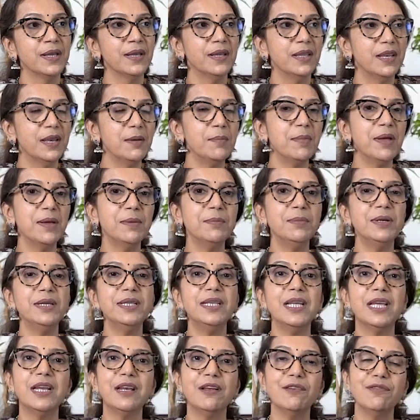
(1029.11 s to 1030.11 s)
Remember,
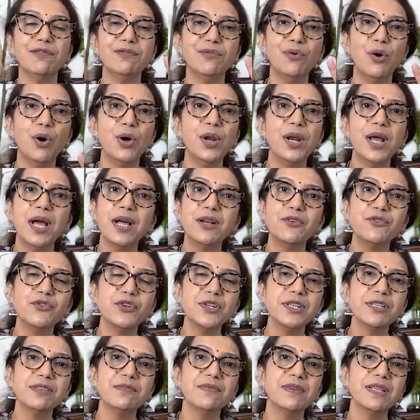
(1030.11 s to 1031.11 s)
there are 4
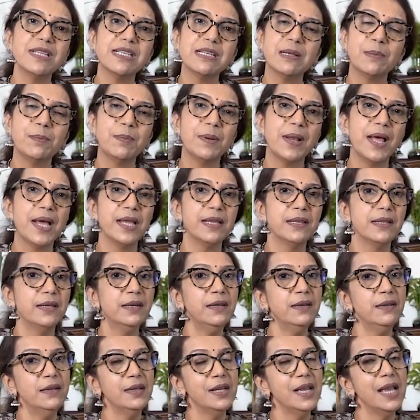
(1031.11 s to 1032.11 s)
arteries which supply
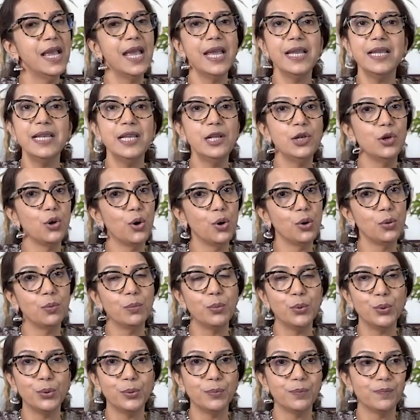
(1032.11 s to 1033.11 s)
any long
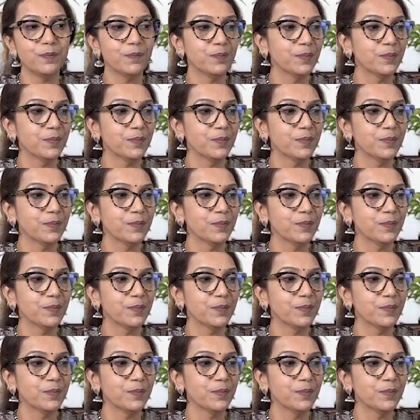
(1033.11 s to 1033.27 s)
bone: